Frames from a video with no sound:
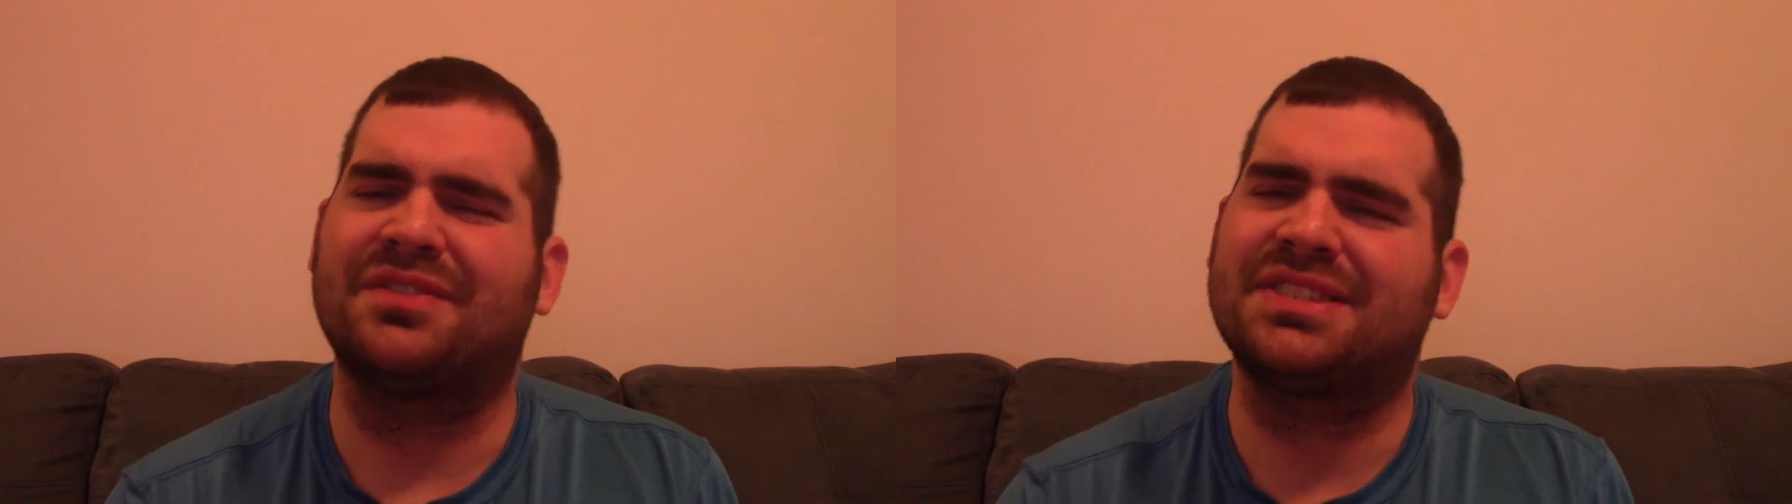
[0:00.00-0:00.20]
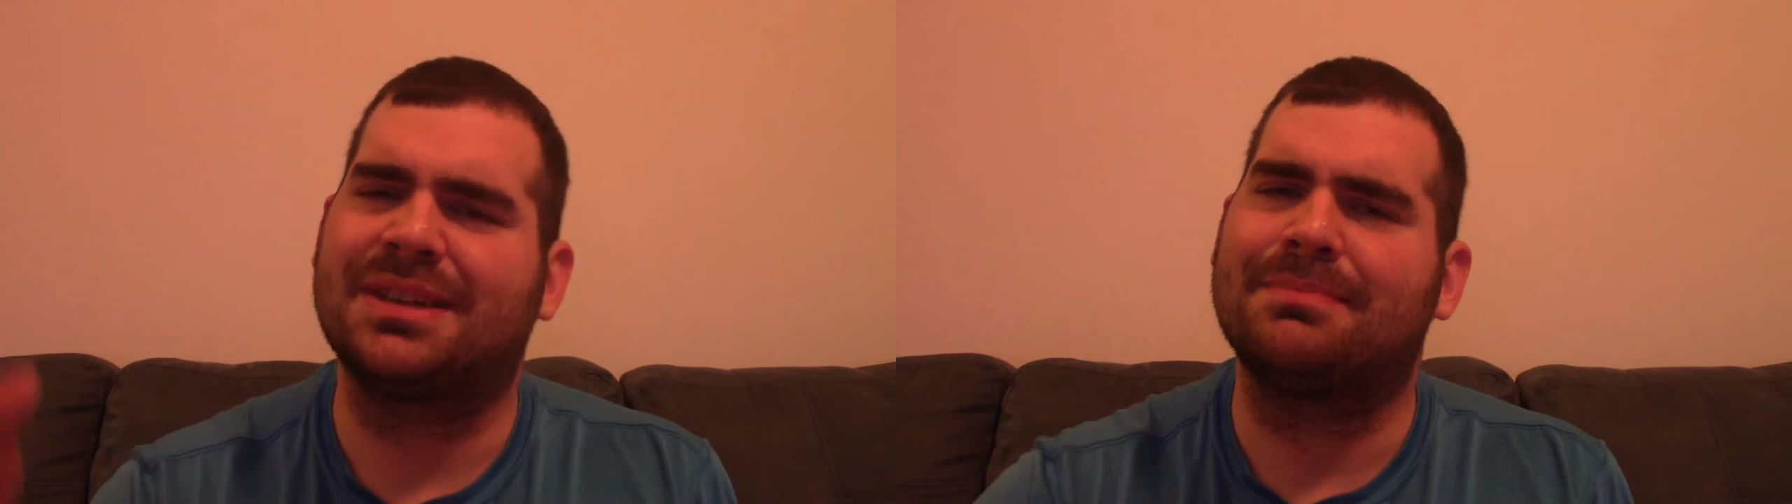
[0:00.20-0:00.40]

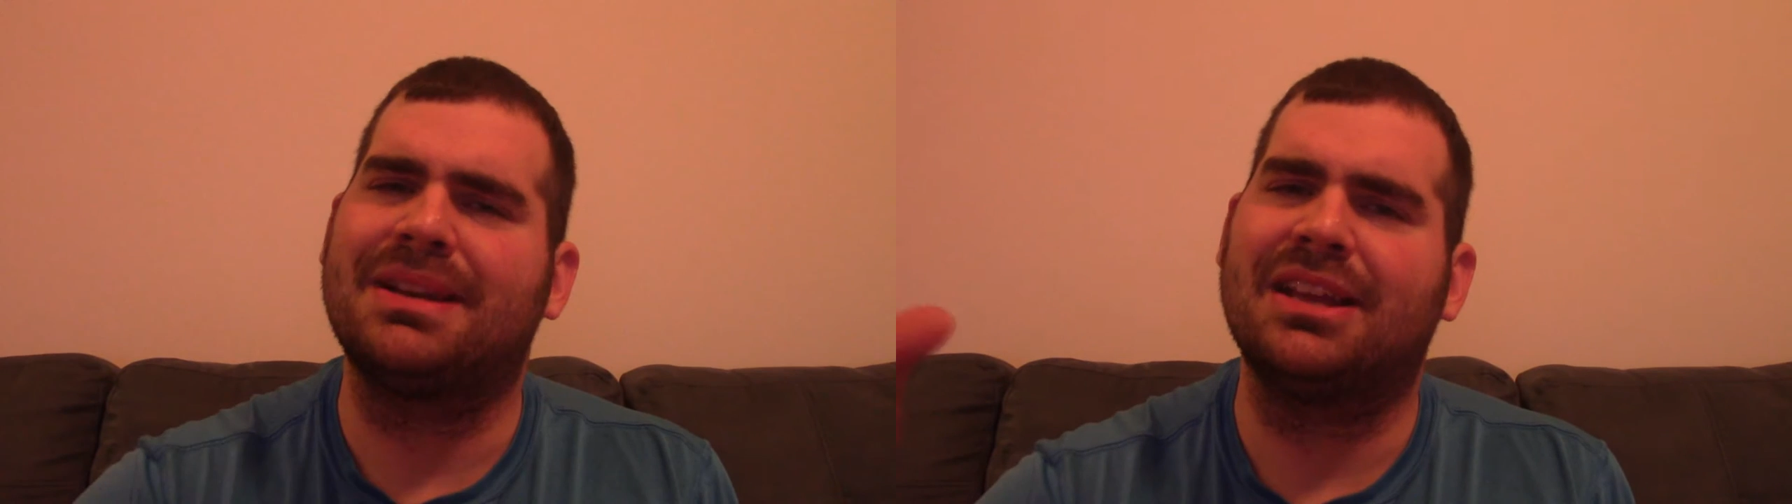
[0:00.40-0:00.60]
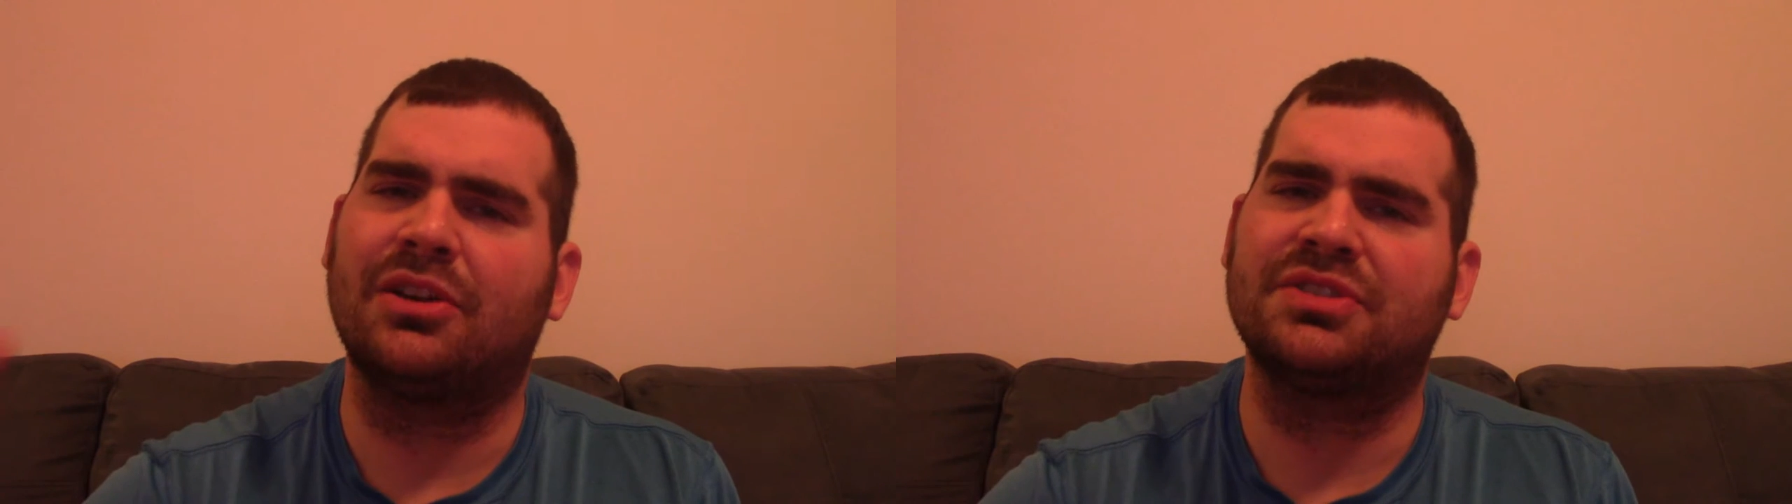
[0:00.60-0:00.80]
of
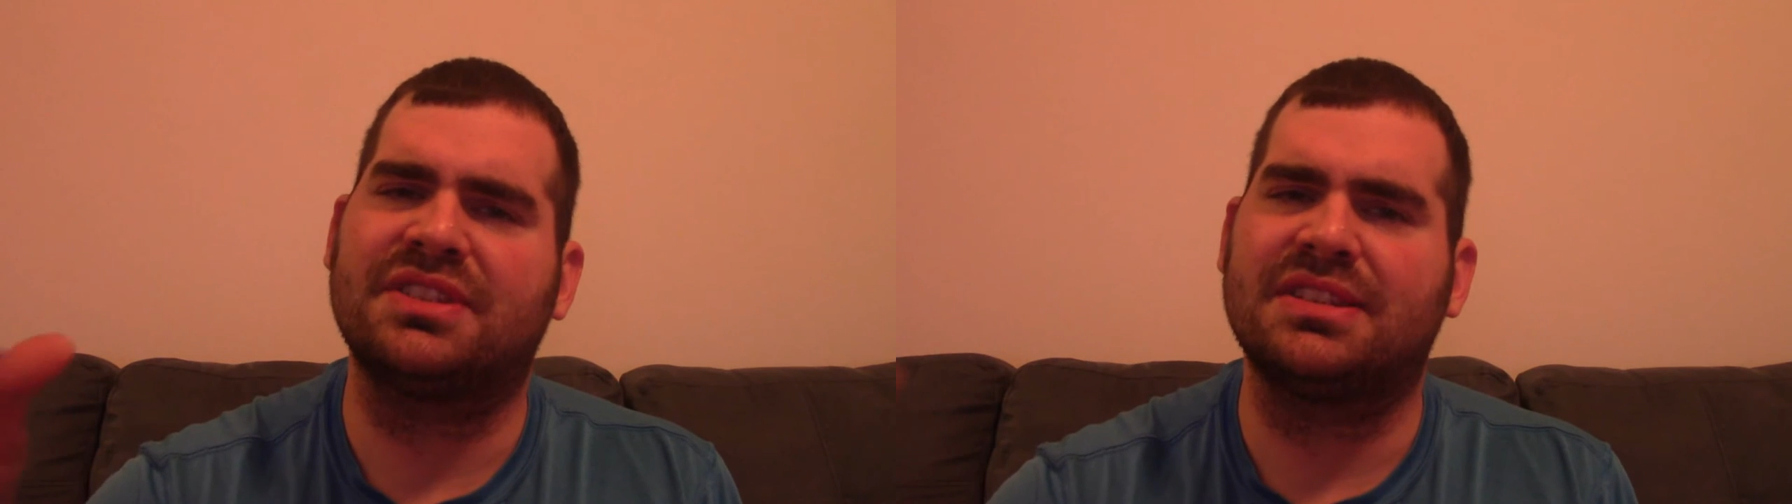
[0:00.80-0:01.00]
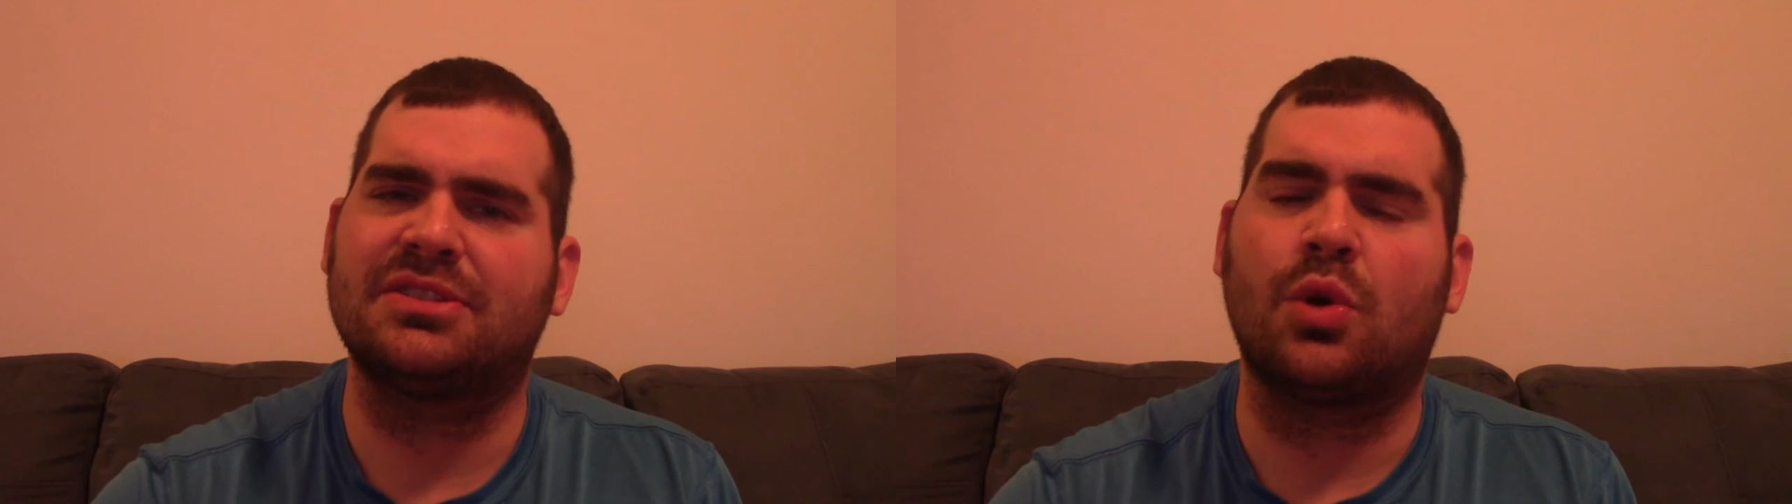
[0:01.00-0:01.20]
somebody else's